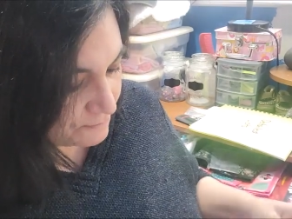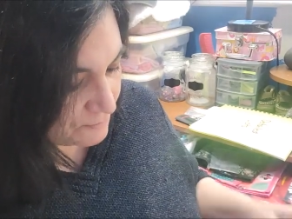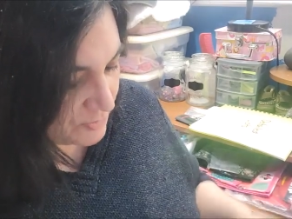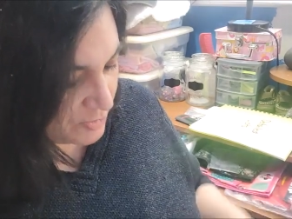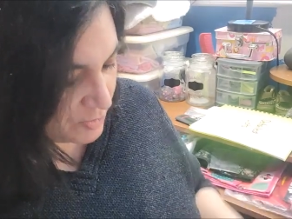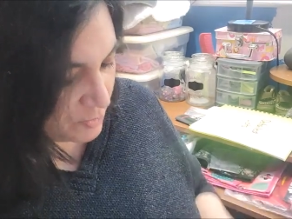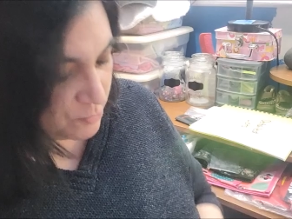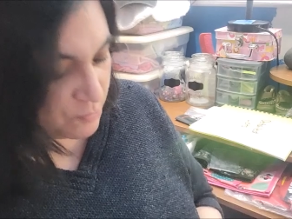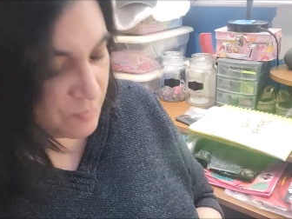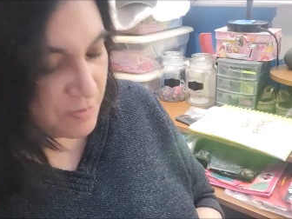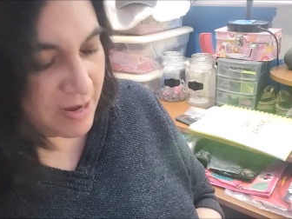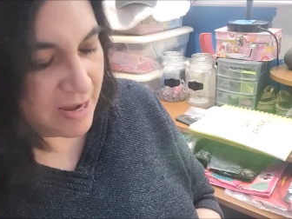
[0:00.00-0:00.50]

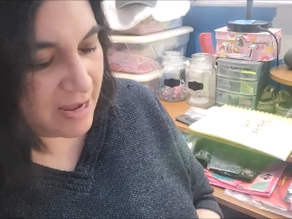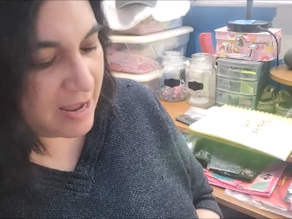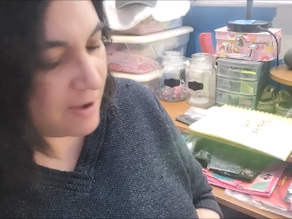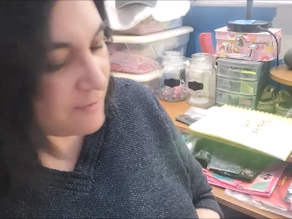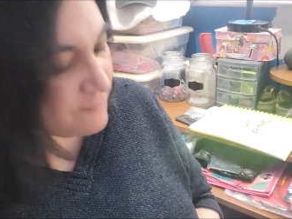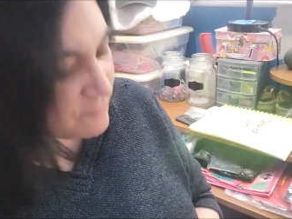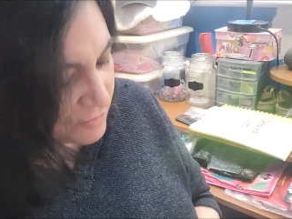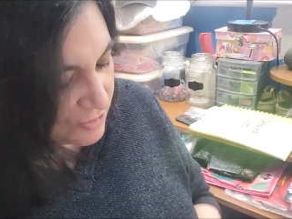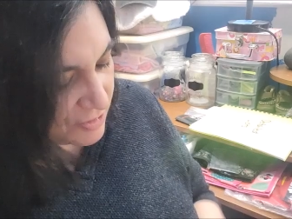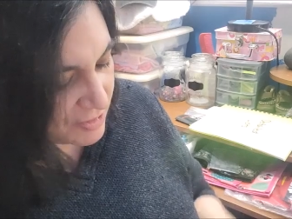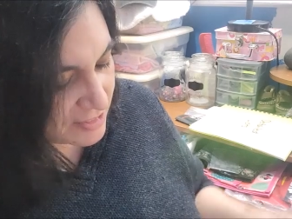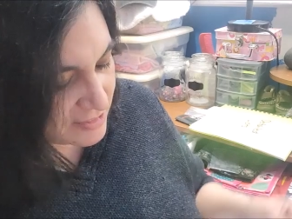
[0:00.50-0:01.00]
and you write
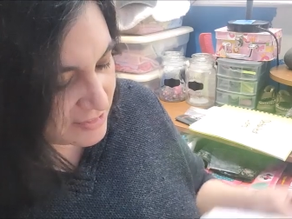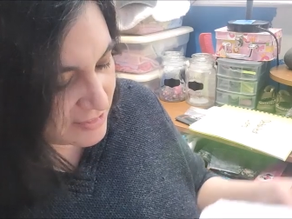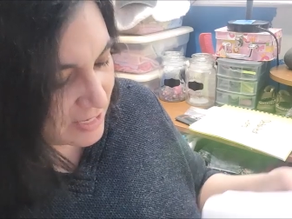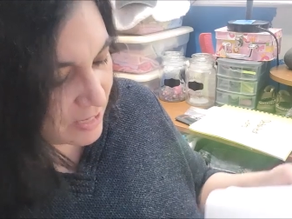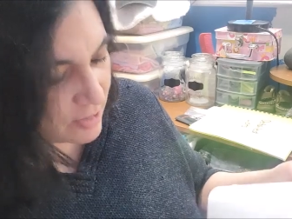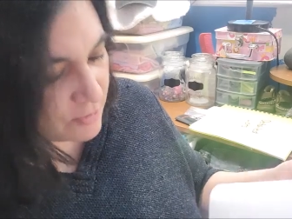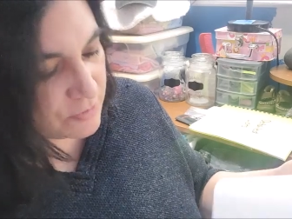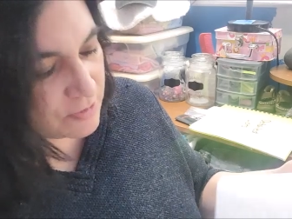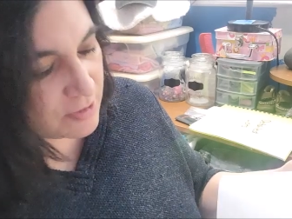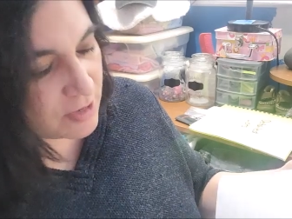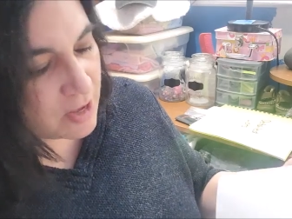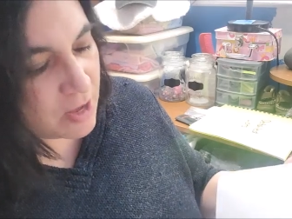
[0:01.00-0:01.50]
everything
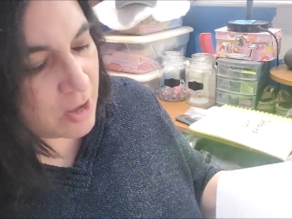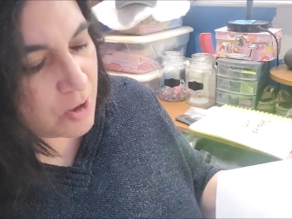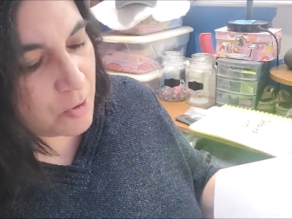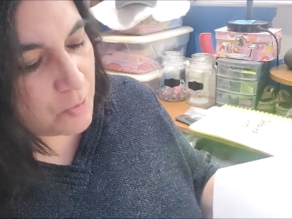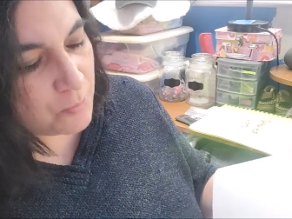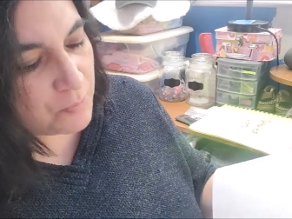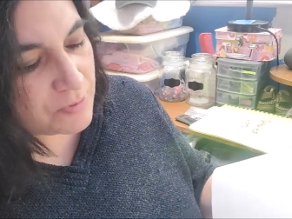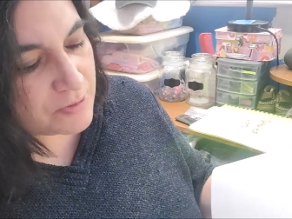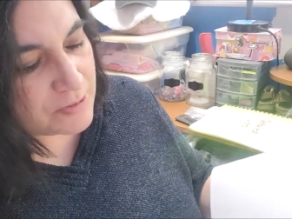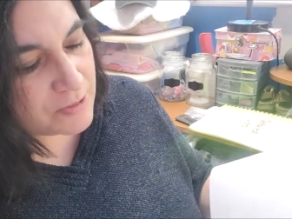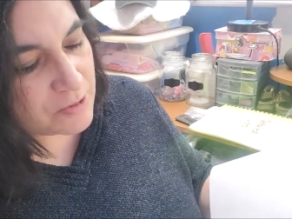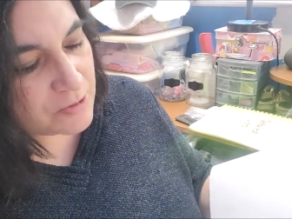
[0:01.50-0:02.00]
down
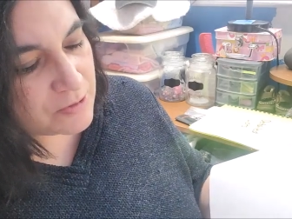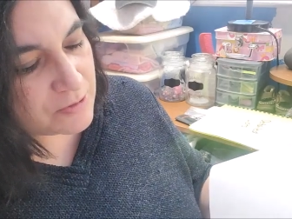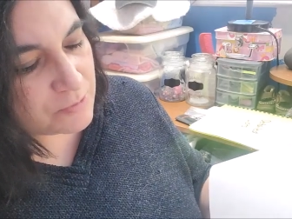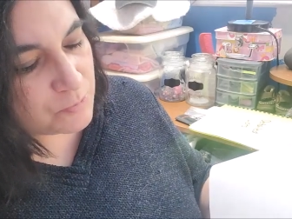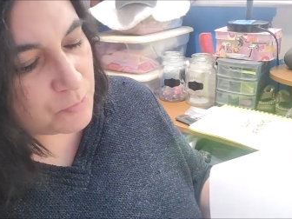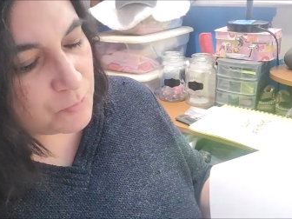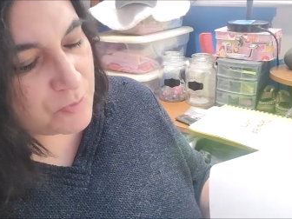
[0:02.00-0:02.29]
what are